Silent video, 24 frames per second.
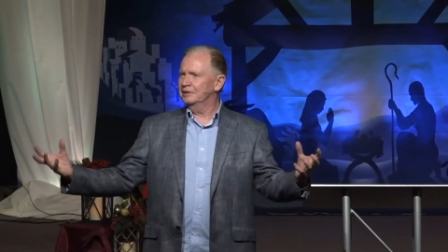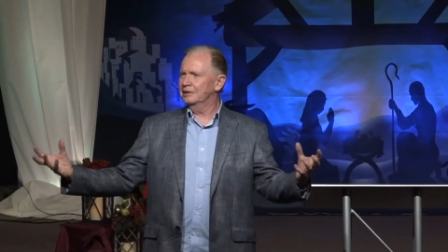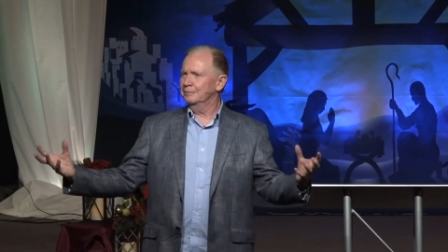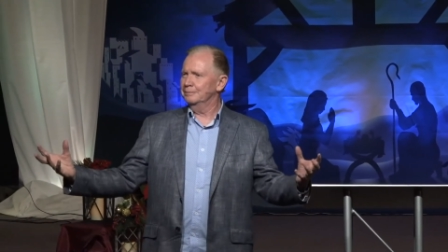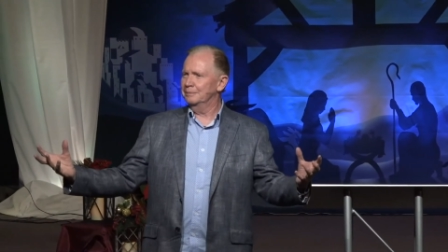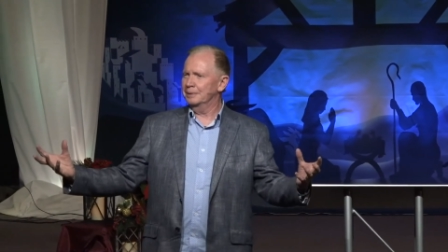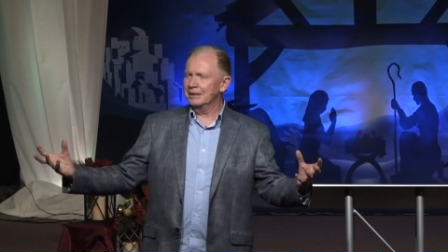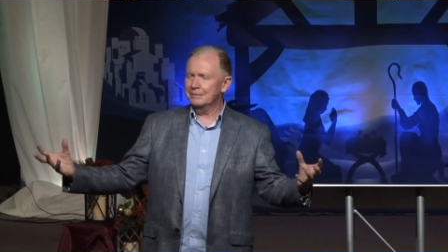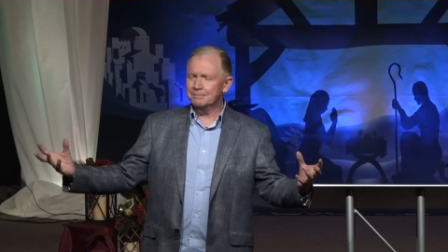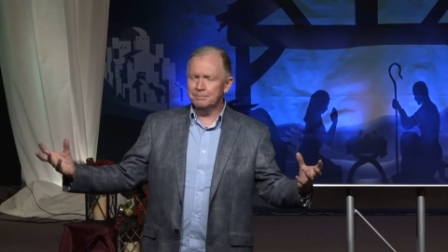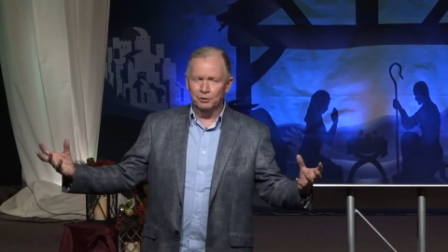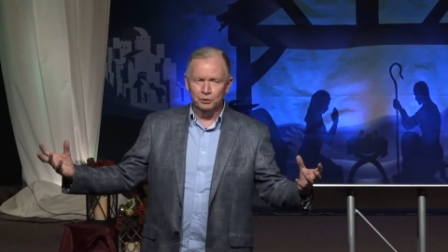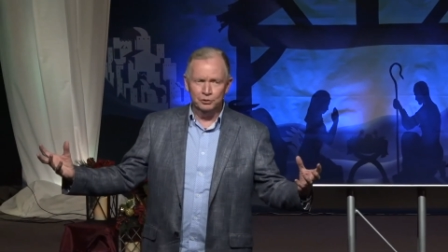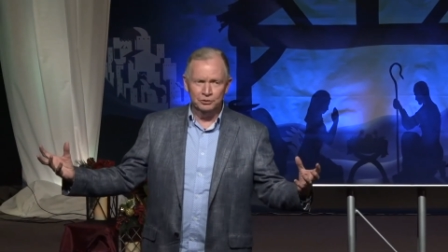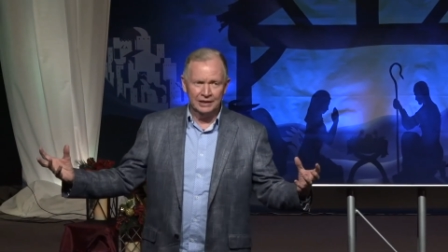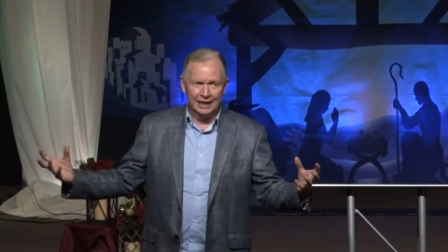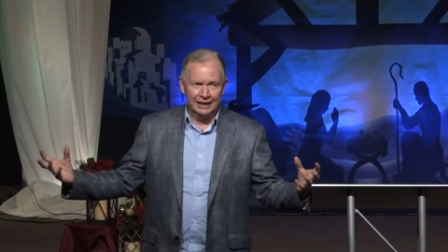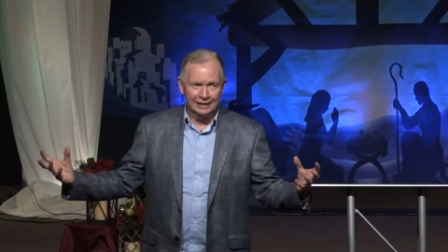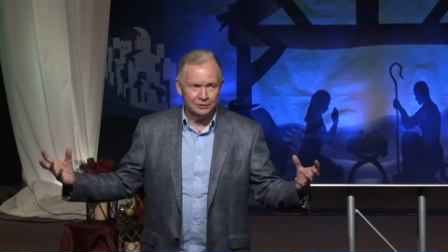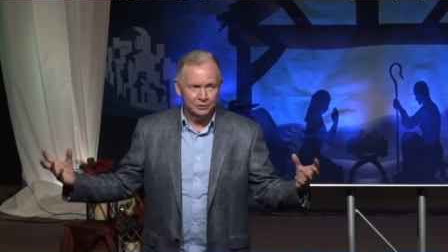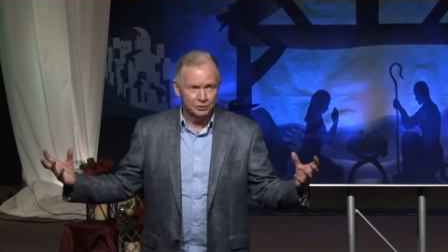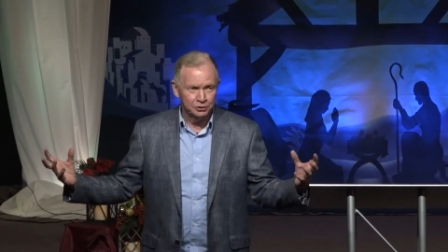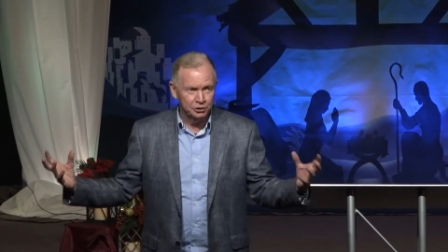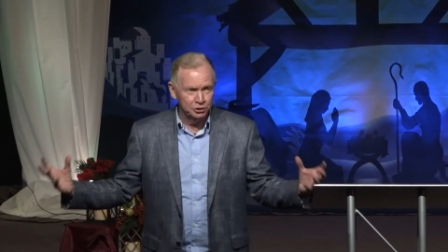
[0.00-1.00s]
to people
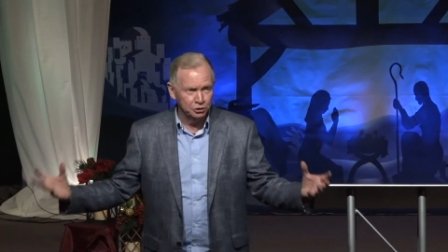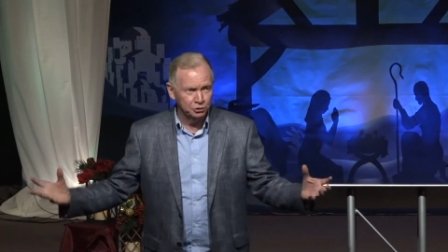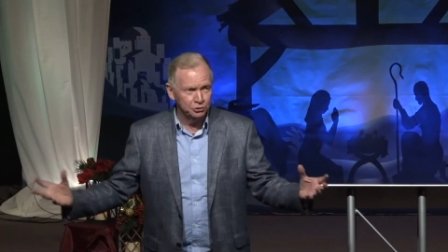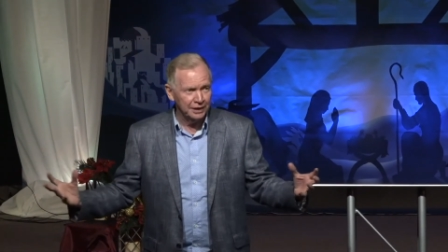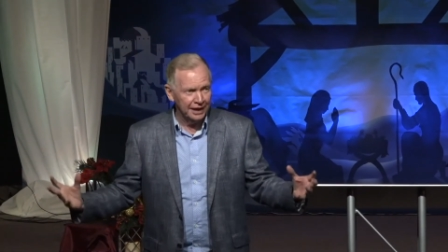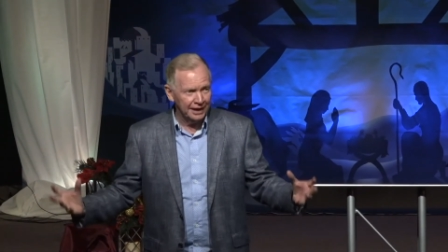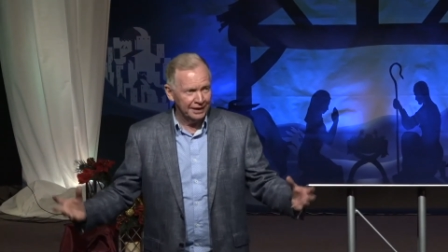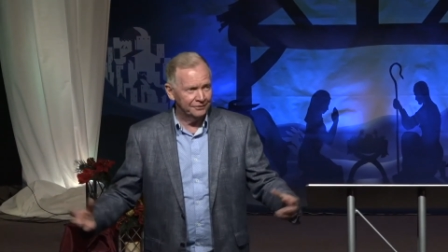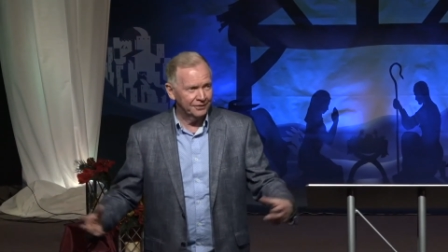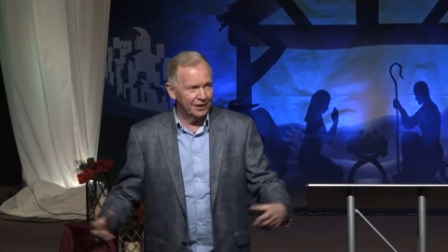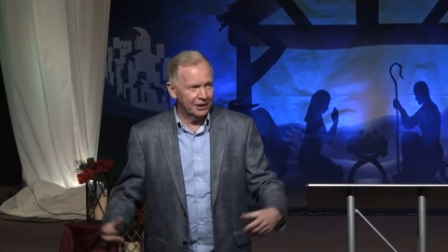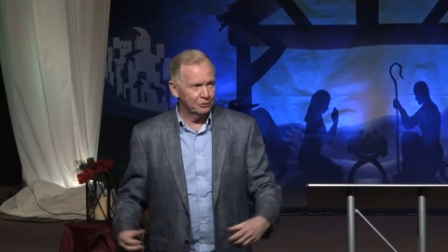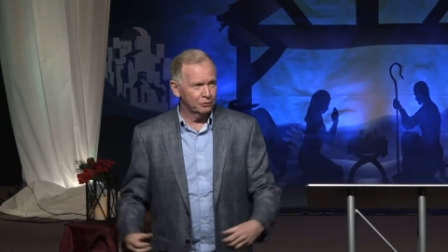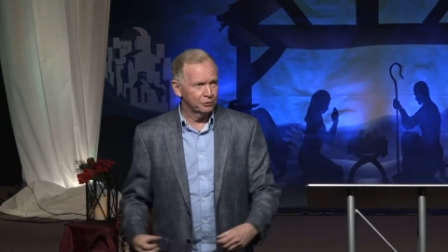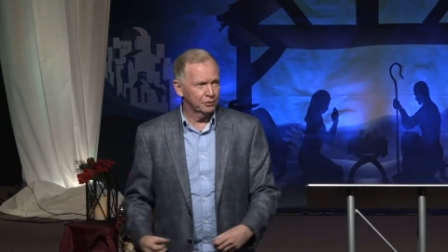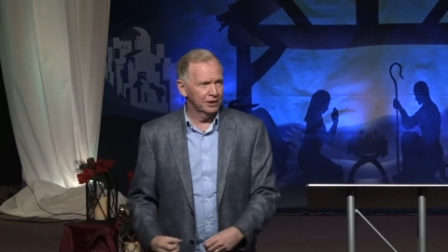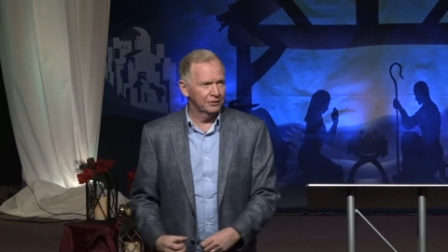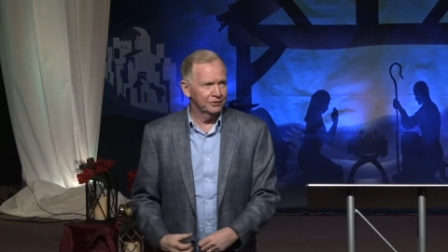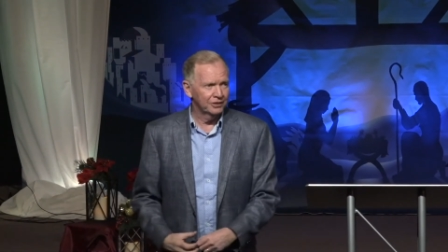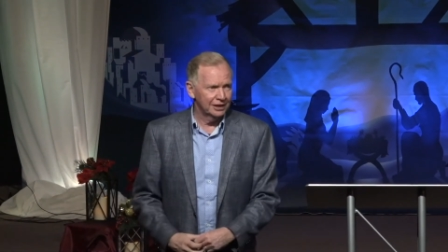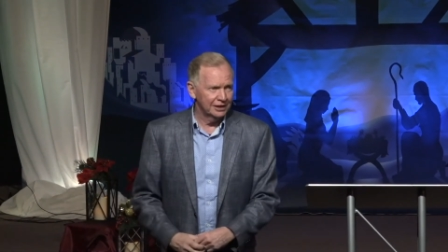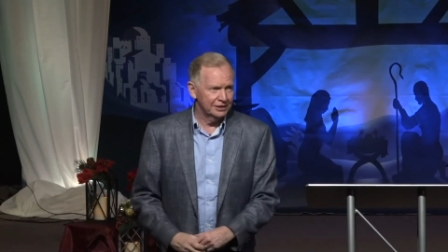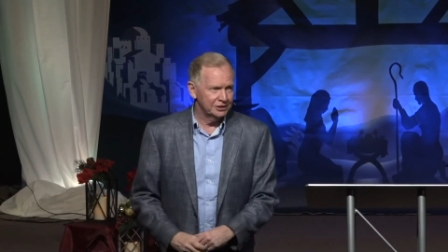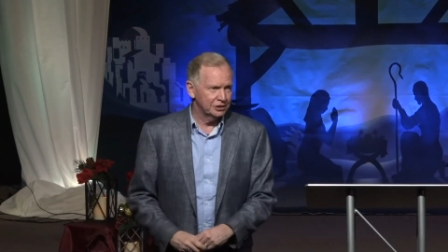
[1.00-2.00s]
that do have that
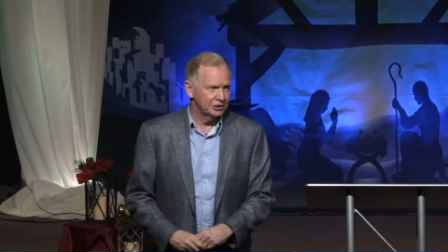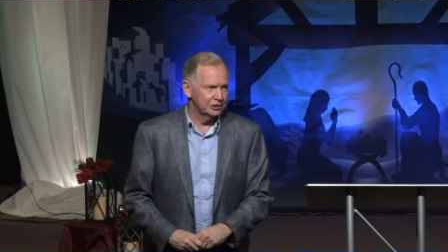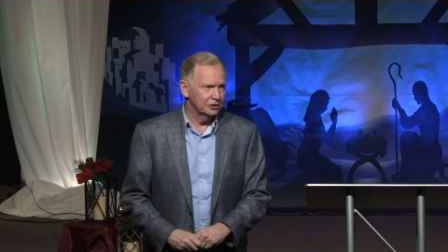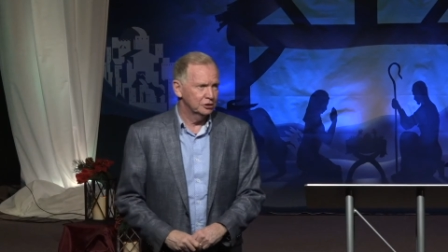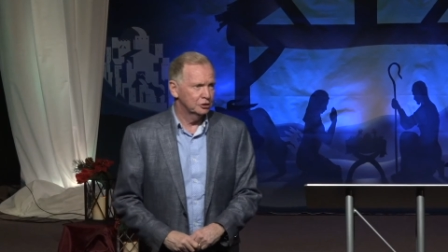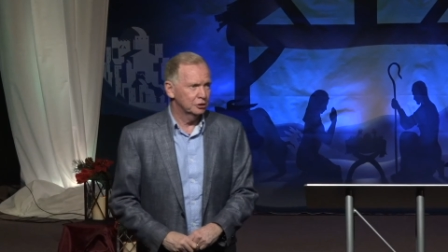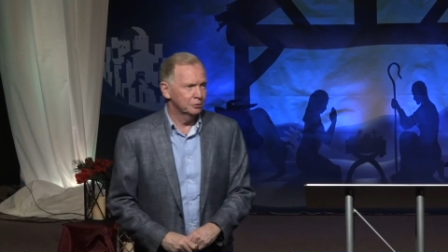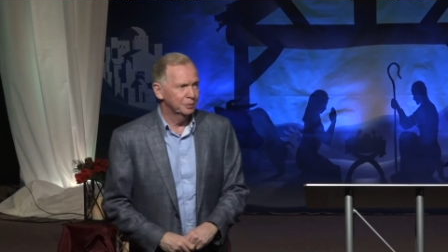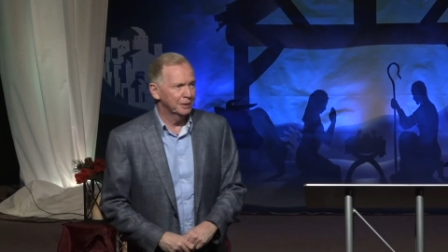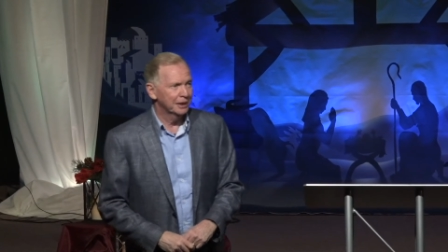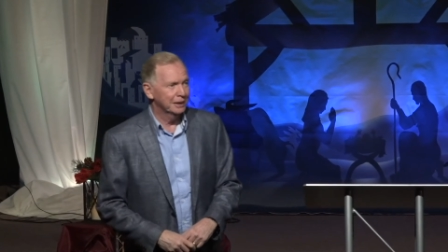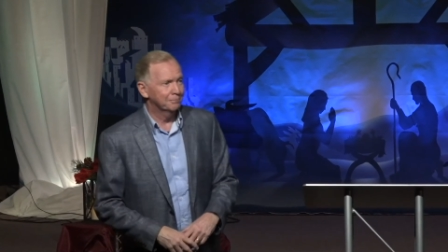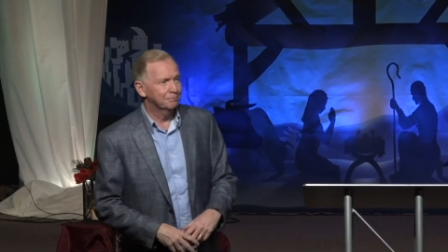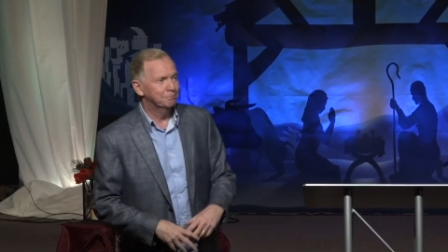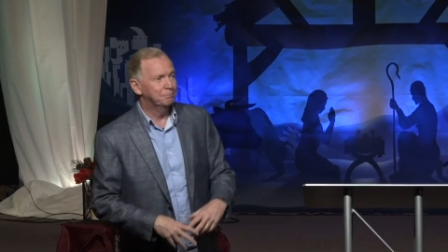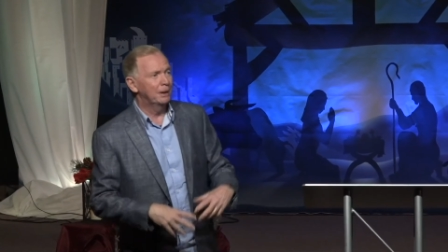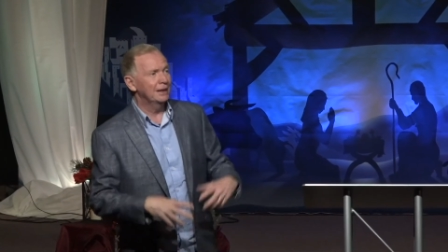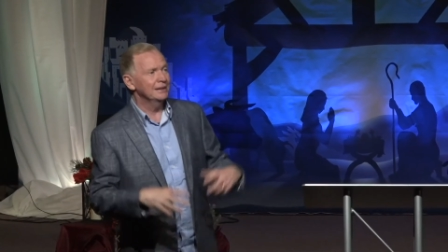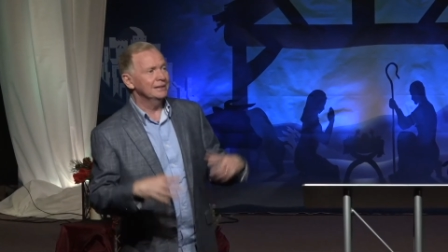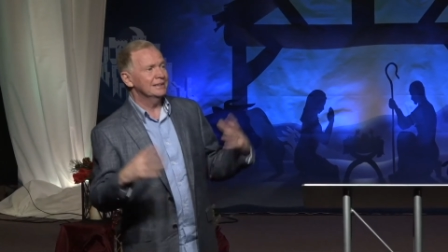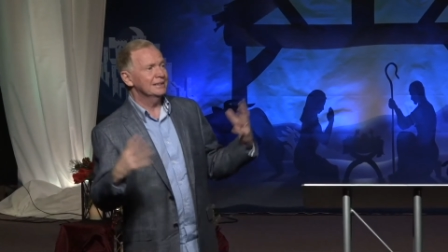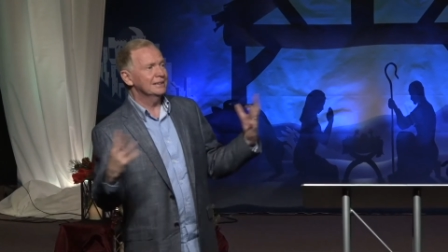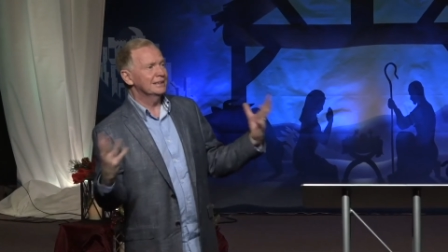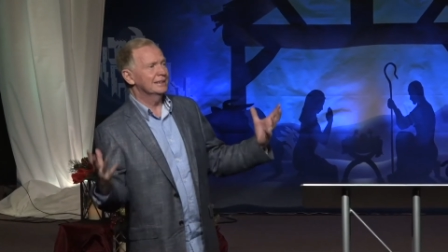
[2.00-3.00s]
revelation to be
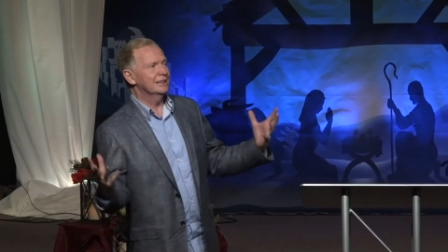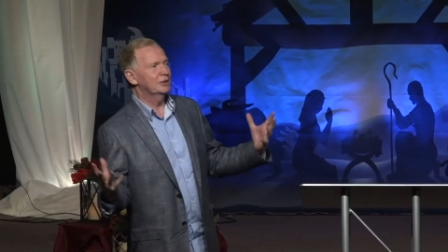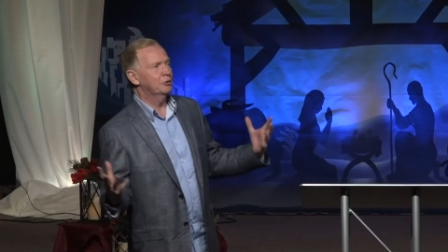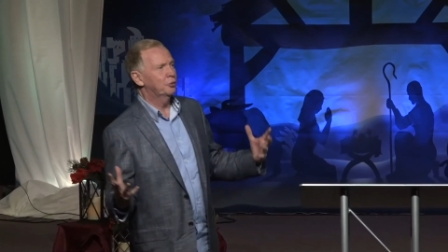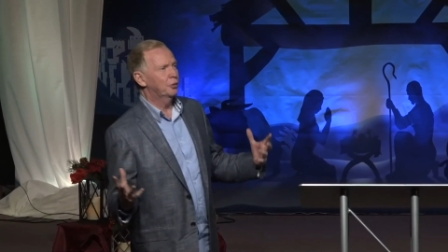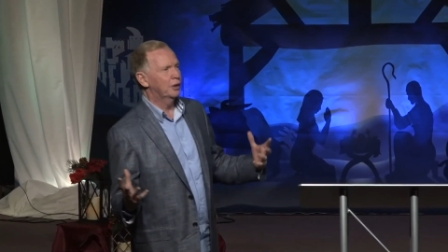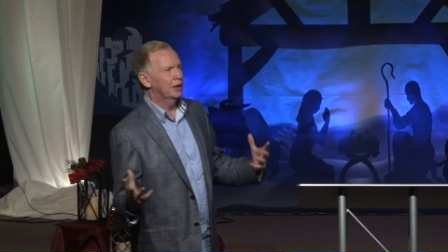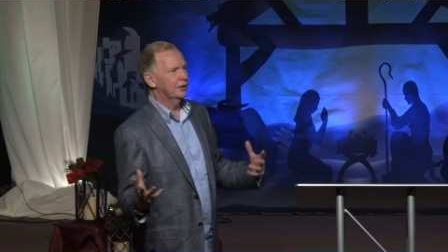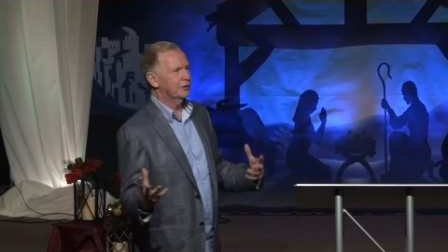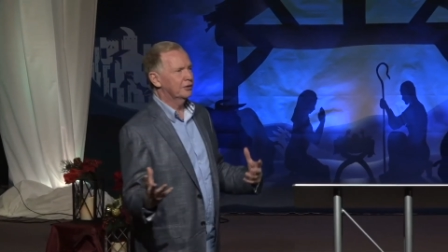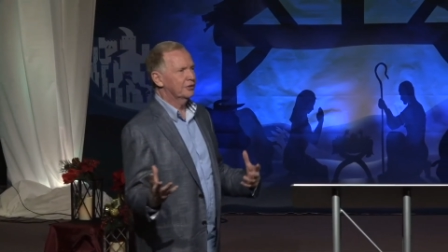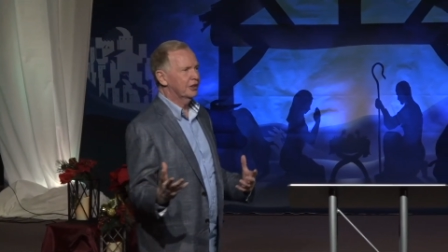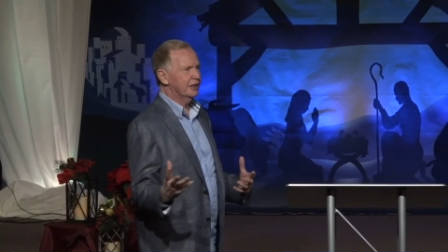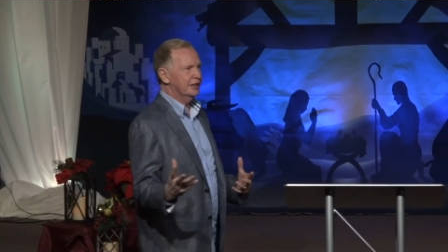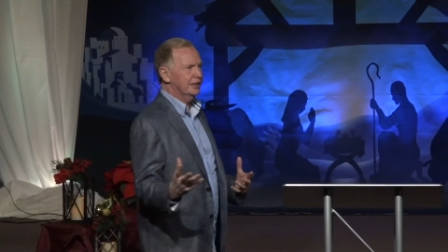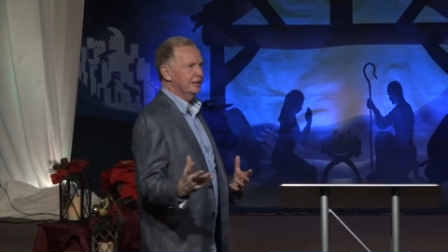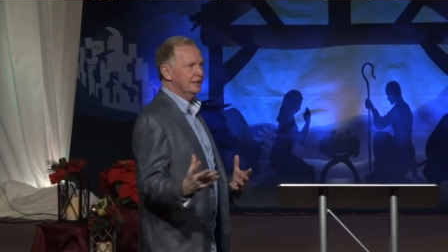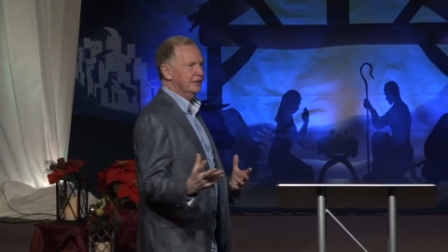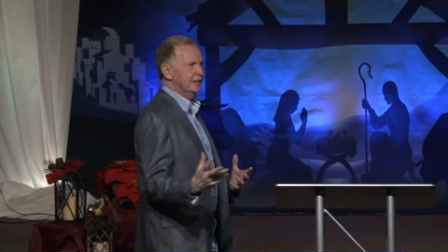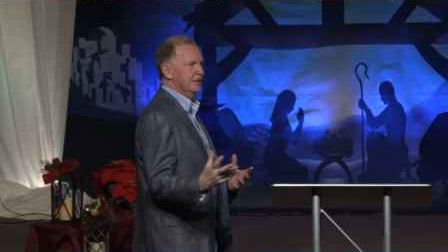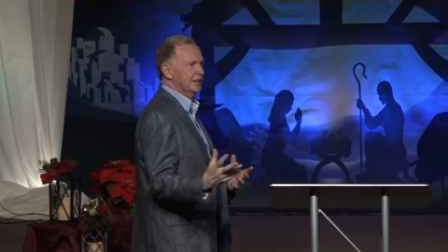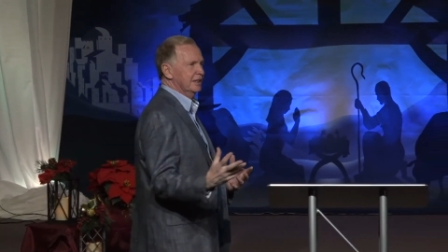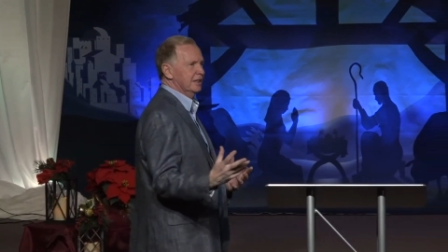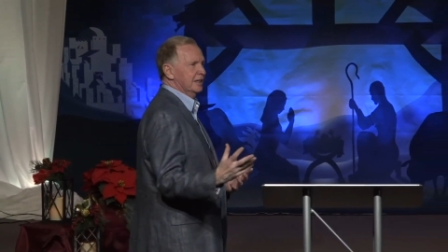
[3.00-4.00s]
abundantly wealthy